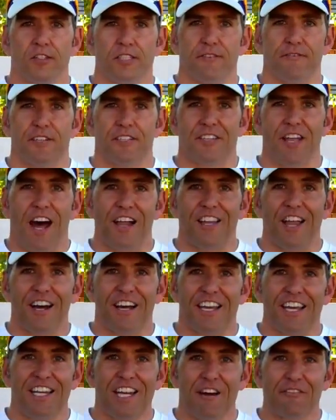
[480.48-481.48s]
Those of us now
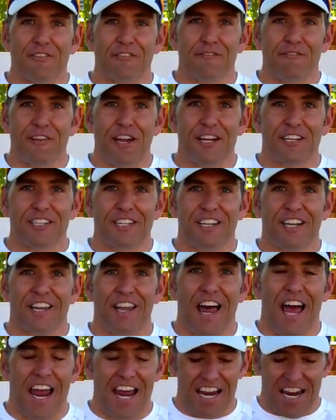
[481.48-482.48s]
lucky enough to finish in the
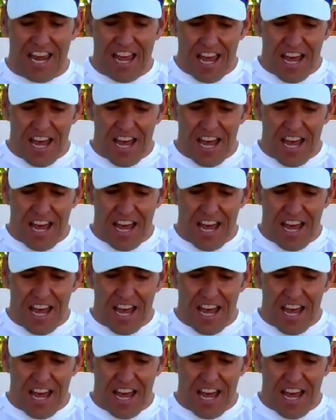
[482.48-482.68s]
light,